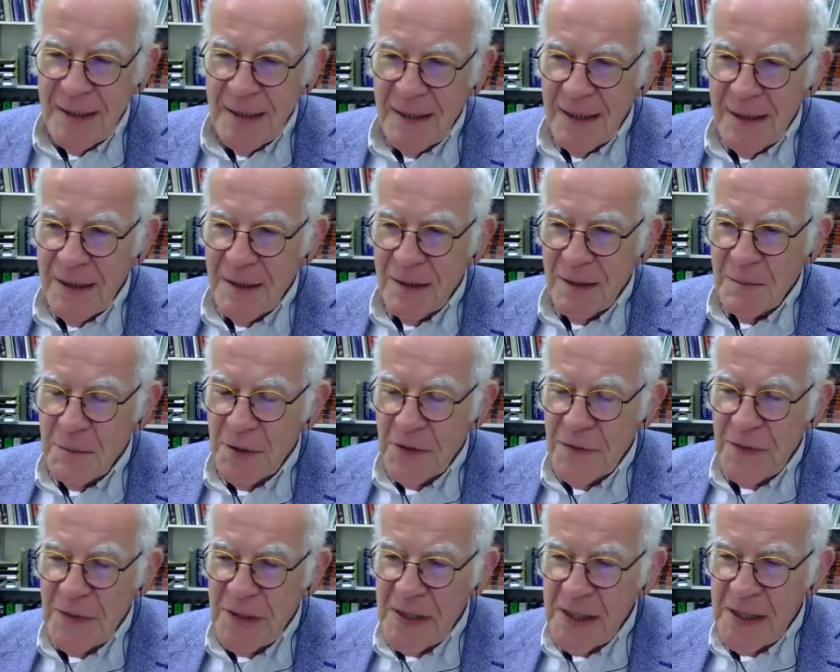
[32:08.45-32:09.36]

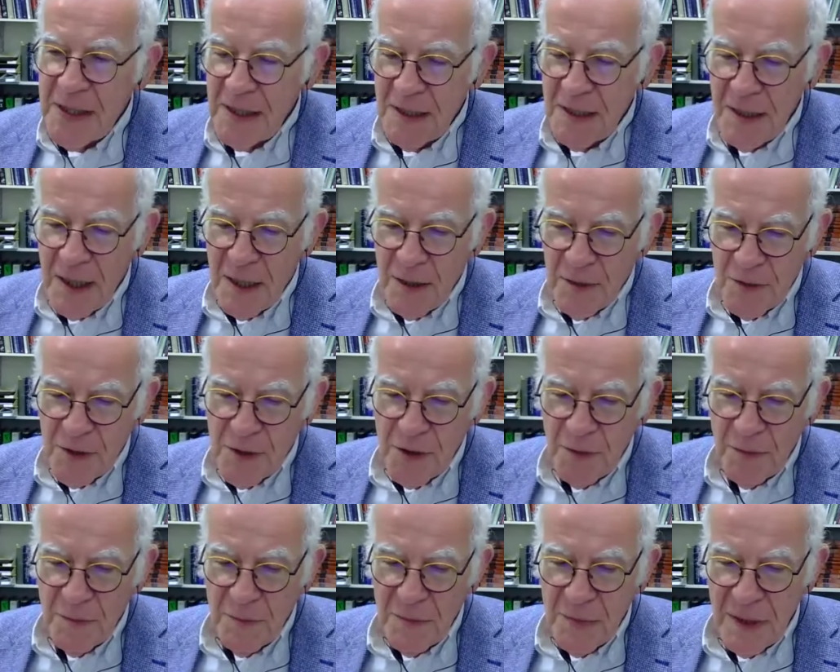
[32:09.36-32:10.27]
But we see now
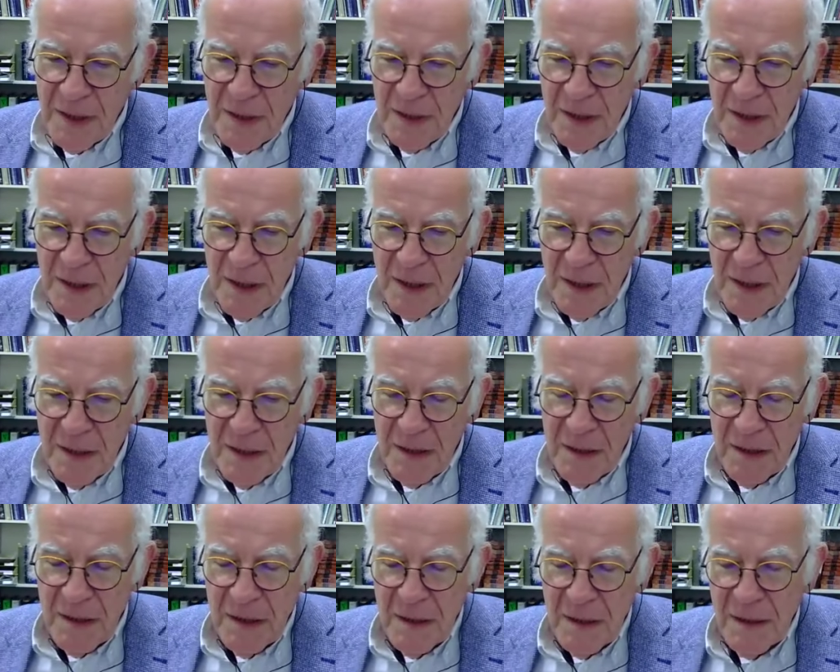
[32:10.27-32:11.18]
some
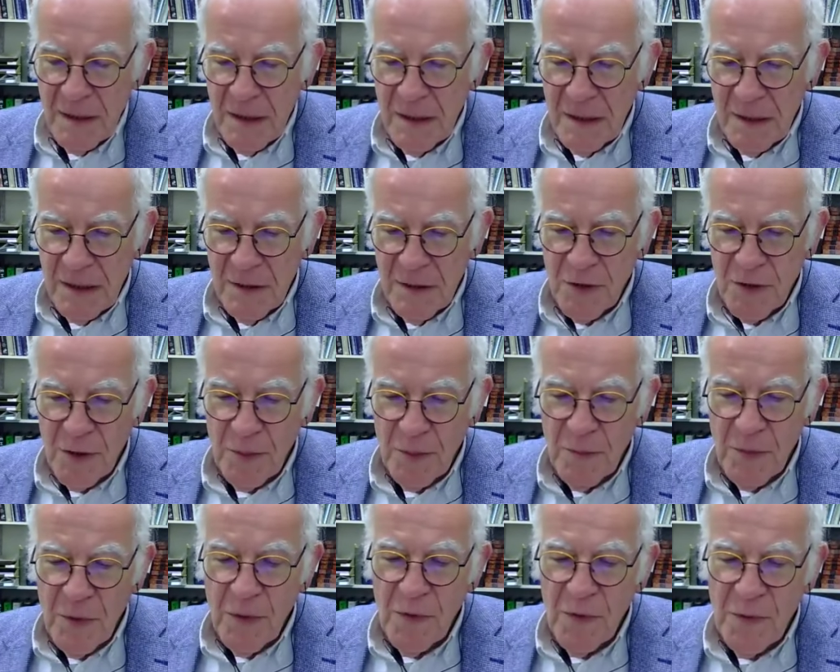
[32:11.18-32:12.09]

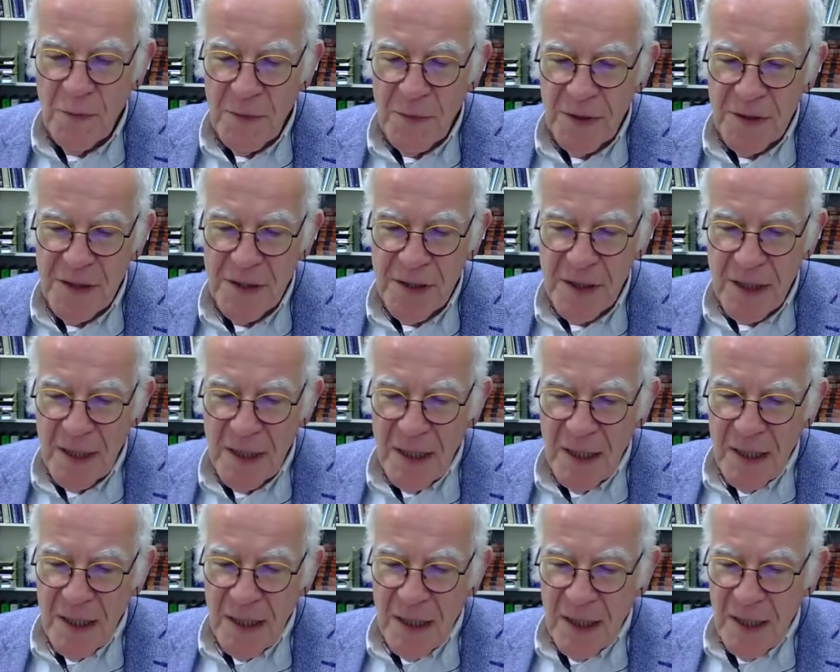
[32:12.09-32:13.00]
movements
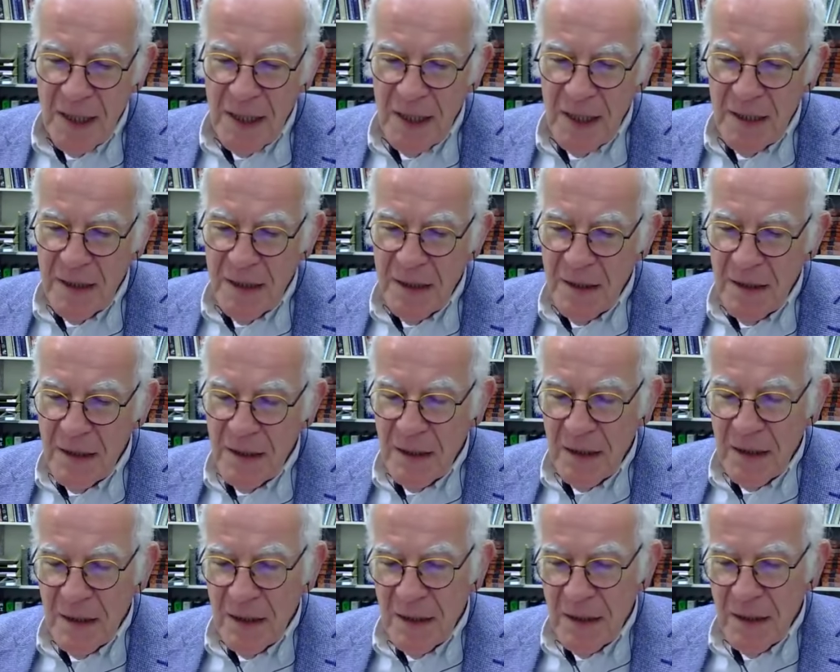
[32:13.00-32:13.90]
in
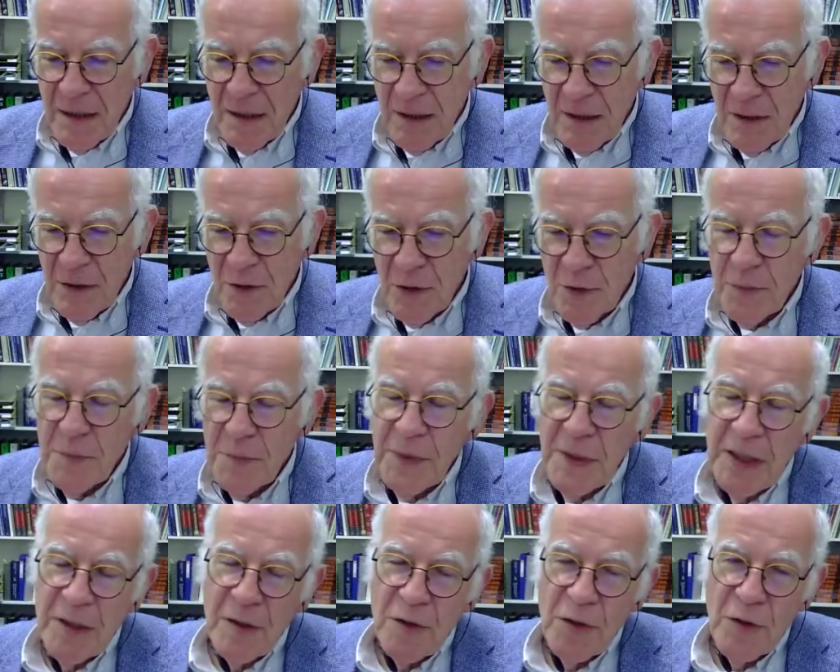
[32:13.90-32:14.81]
the
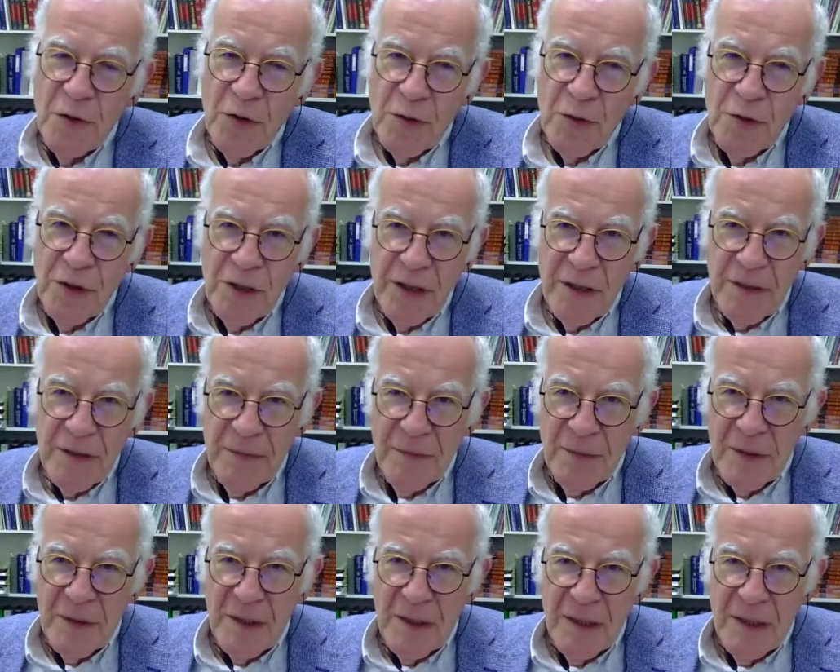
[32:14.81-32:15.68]
European Union.